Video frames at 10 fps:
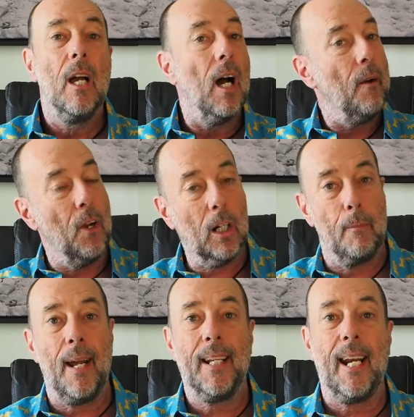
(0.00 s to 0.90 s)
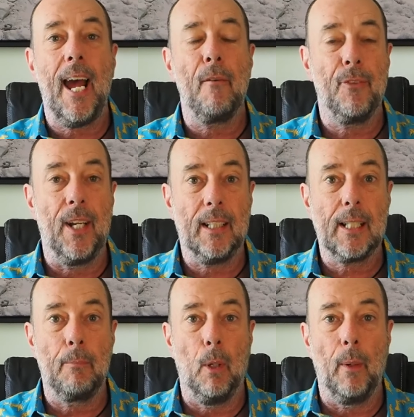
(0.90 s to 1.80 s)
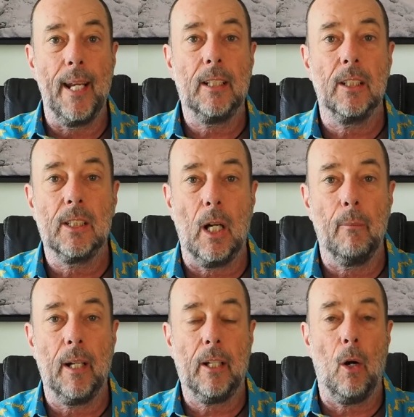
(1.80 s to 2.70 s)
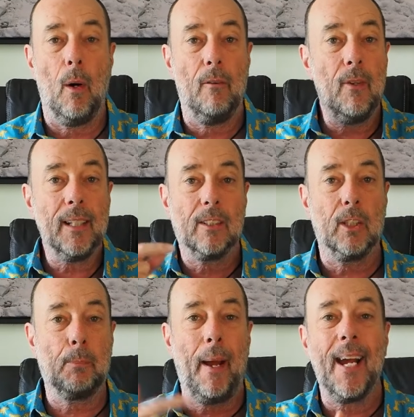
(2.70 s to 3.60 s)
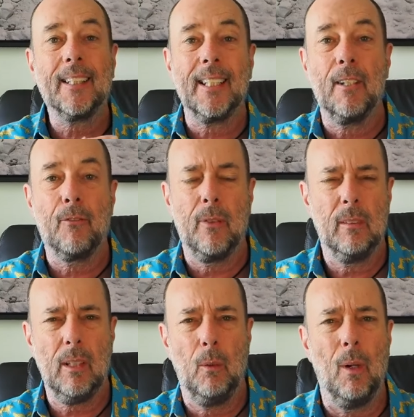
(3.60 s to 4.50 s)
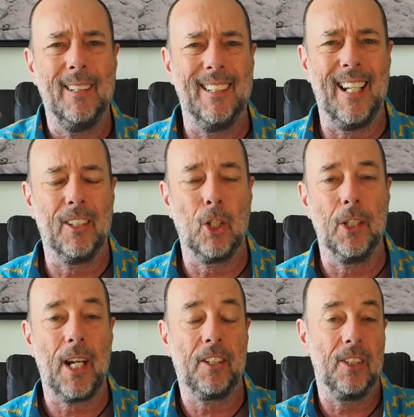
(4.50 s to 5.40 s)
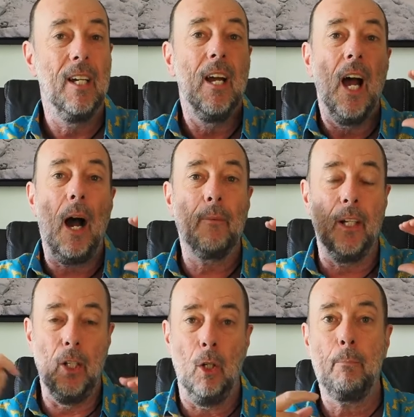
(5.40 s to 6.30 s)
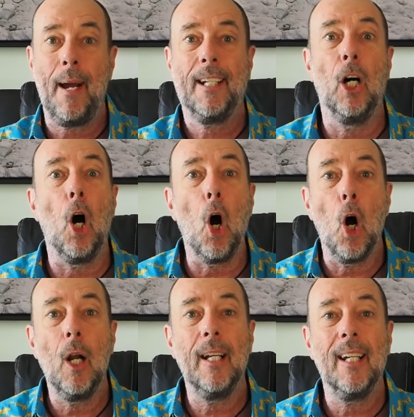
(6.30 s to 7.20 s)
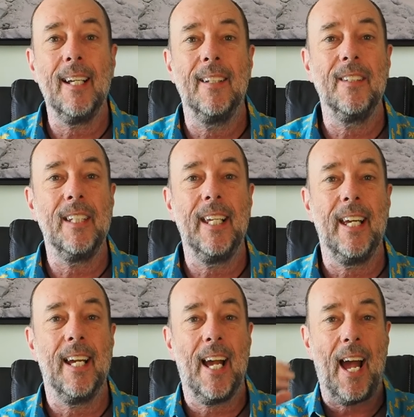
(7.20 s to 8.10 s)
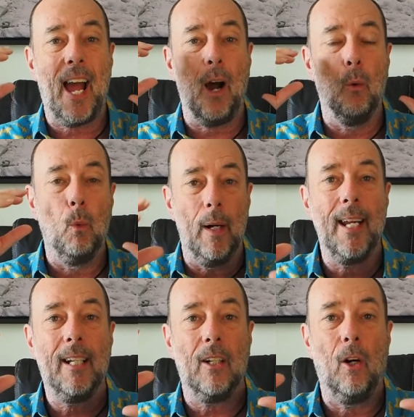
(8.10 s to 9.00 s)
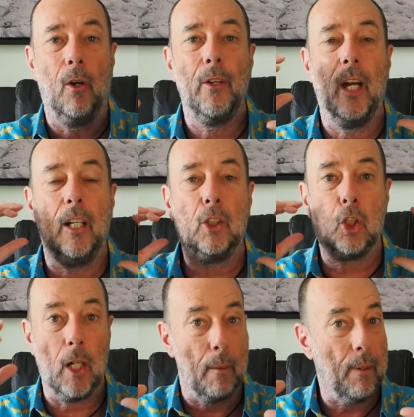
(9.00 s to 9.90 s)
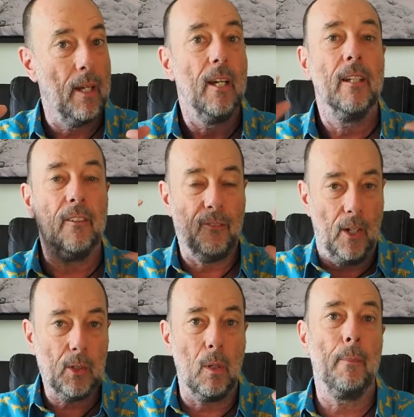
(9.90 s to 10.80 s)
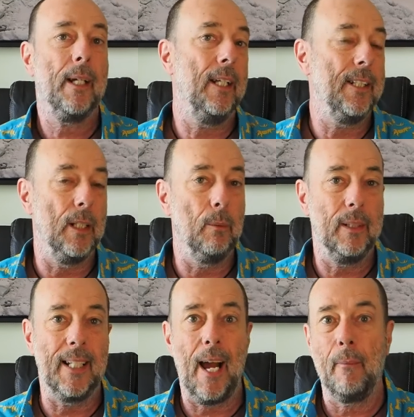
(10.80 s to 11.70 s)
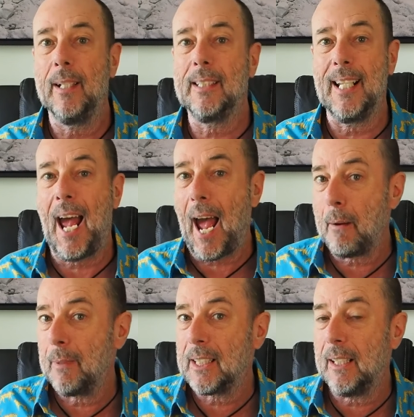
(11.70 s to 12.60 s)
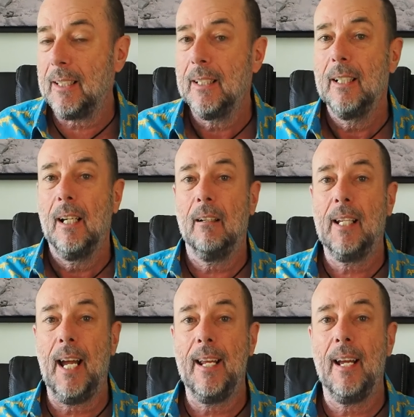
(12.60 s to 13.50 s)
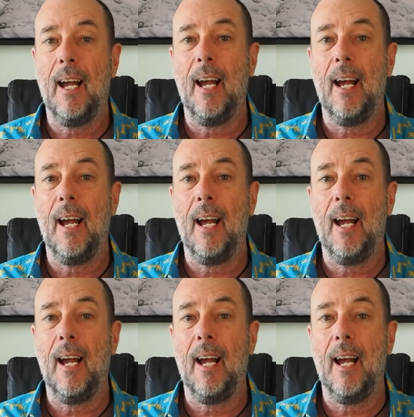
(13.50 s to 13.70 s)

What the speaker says: I'm not going to be able to get out for the next couple of weeks and so I'm going to go a retrospective. Don't know why I did that in a Scottish accent. I'm going to look back at earlier in the year at a week on a trip. The first one we're going to deal with now is the Amazon, okay?